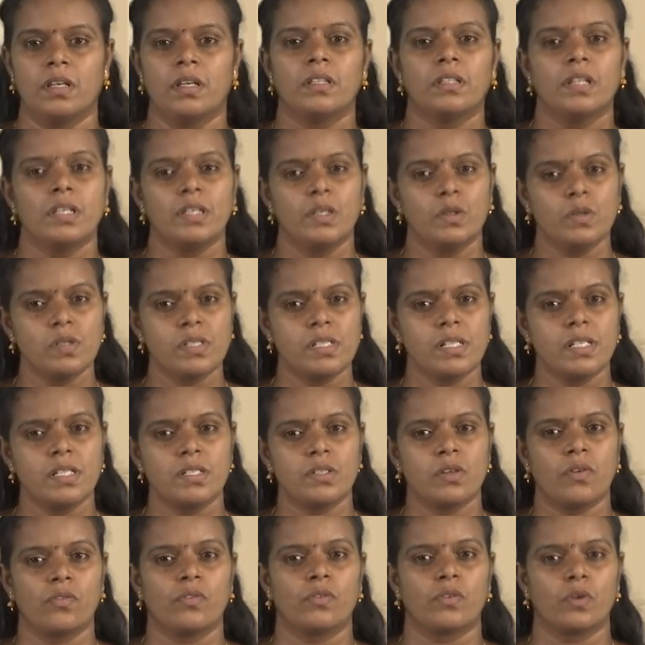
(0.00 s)
The usage
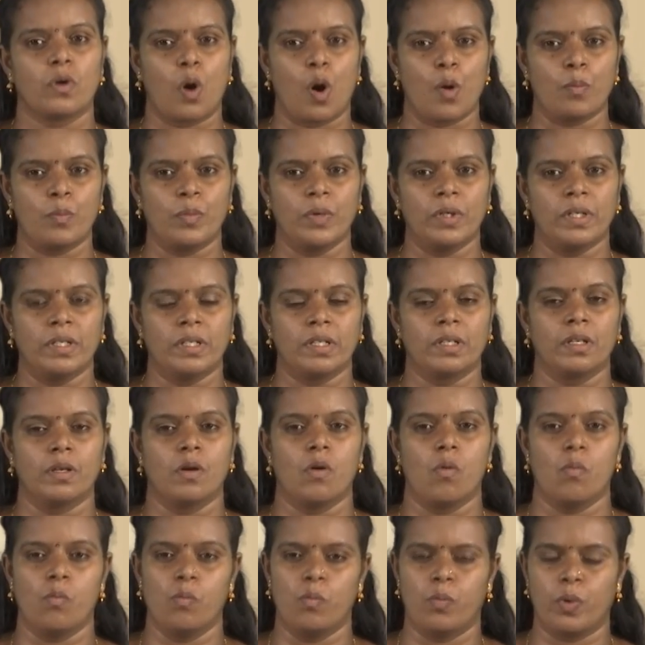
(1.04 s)
of copper,
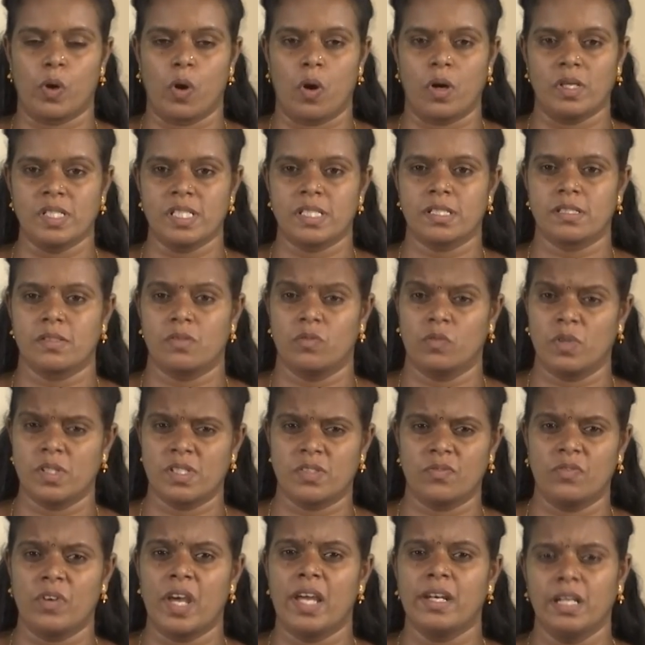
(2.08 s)
bronze was
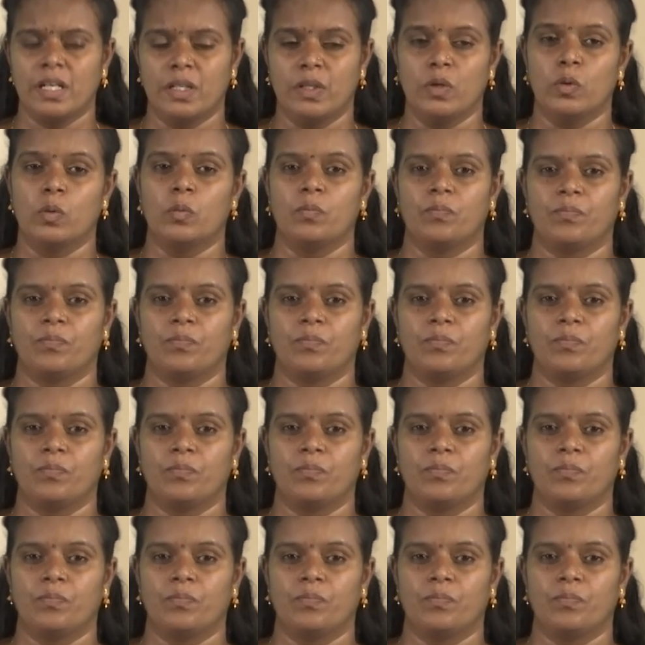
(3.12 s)
very low.